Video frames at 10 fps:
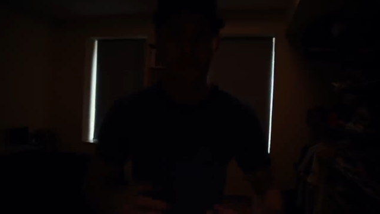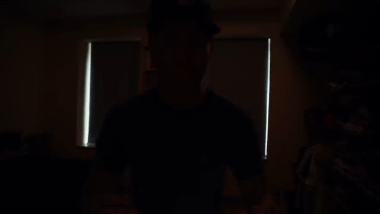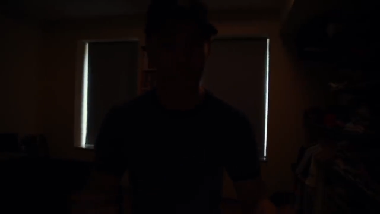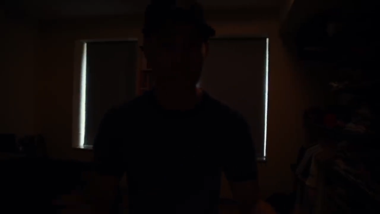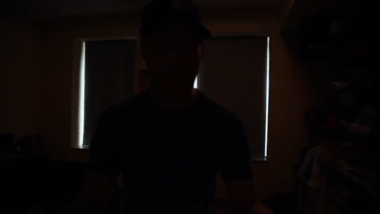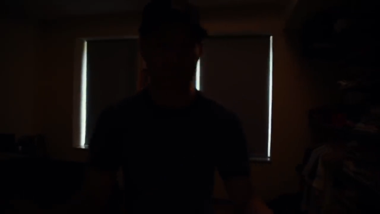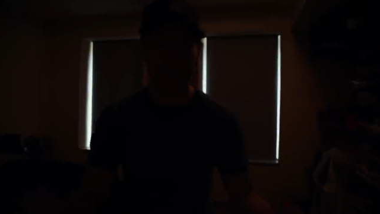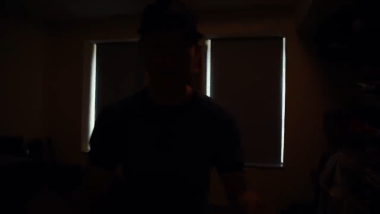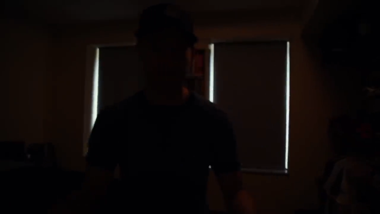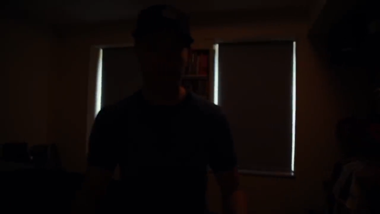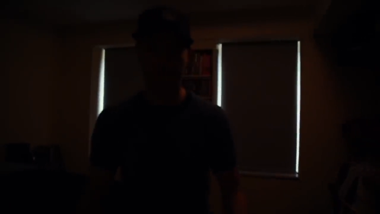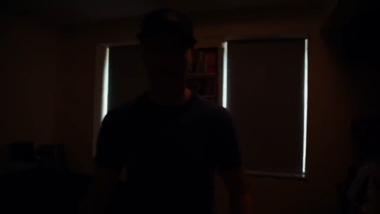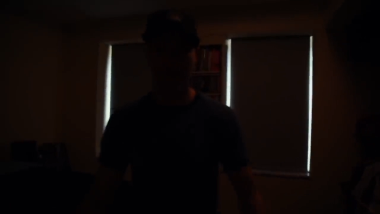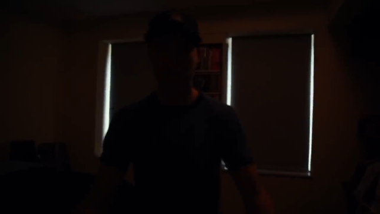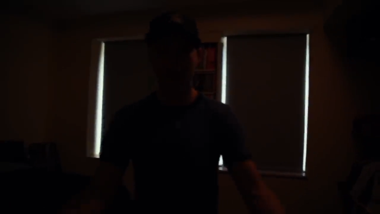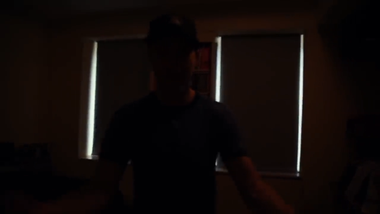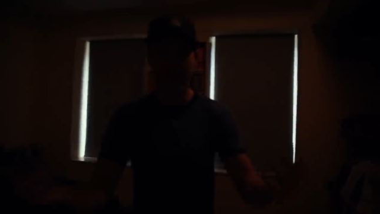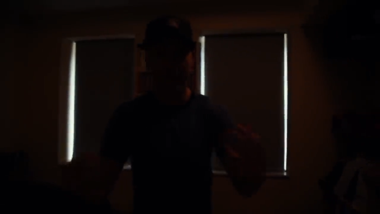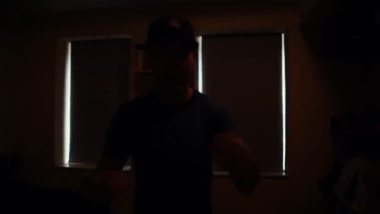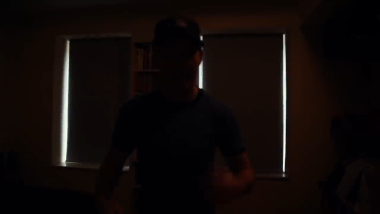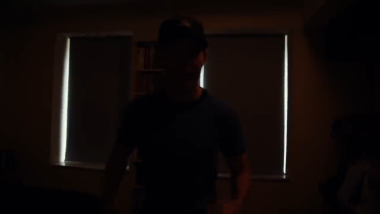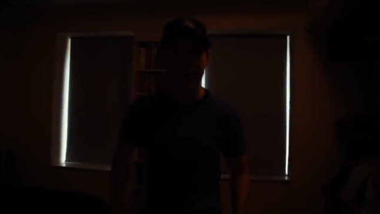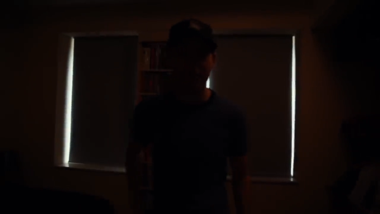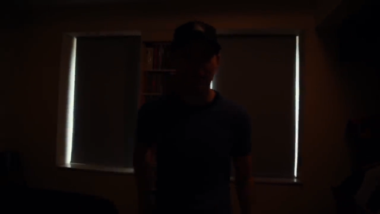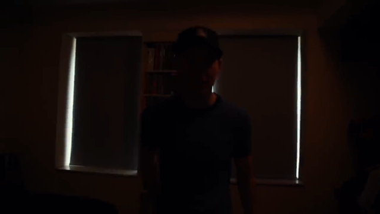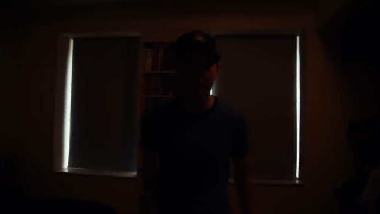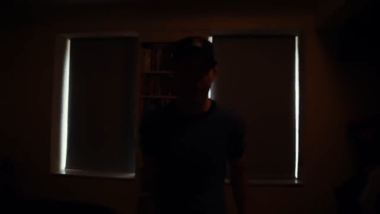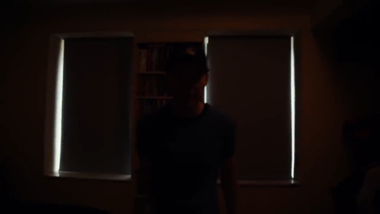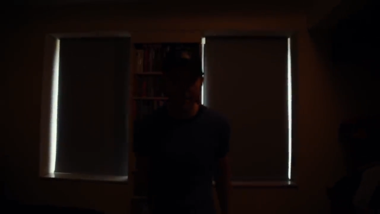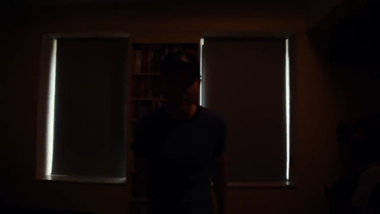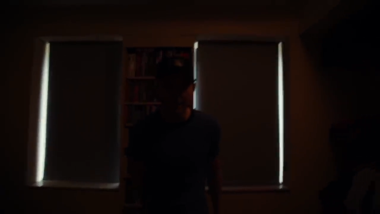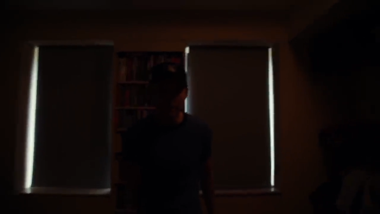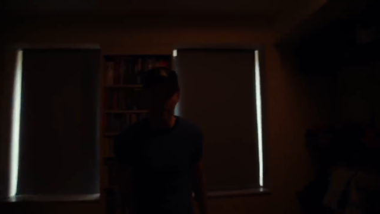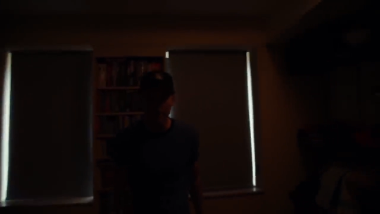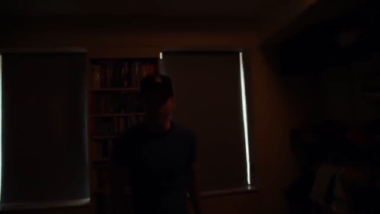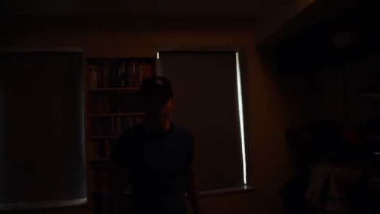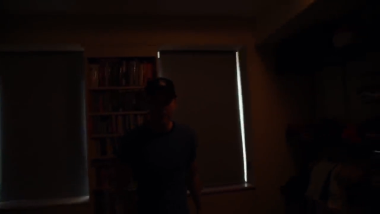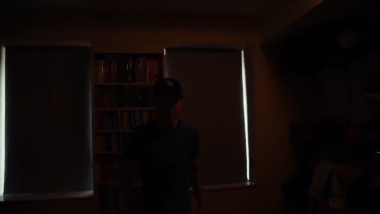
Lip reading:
(no speaker visible)